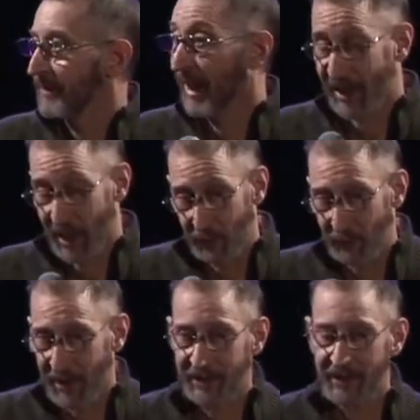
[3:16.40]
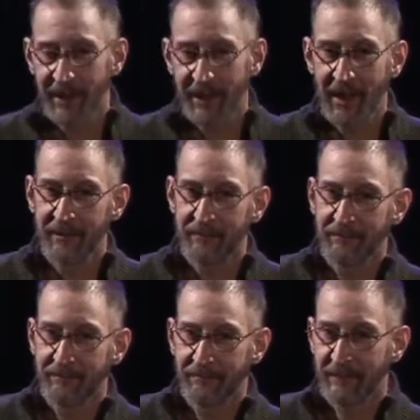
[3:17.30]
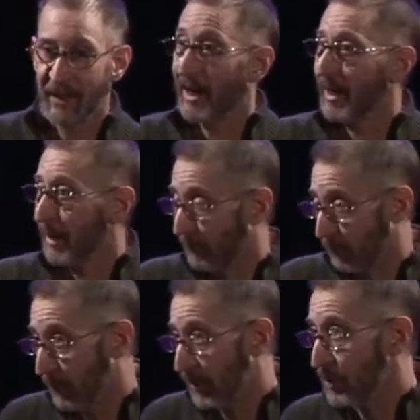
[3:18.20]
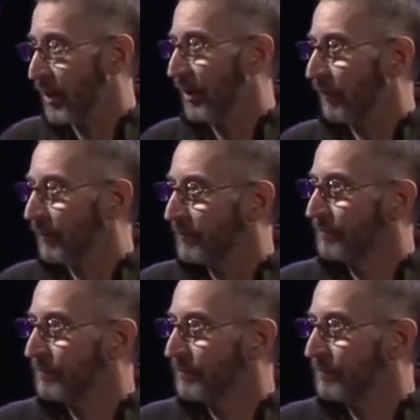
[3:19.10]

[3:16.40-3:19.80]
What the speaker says: And I got arrested again. And I got thrown in jail.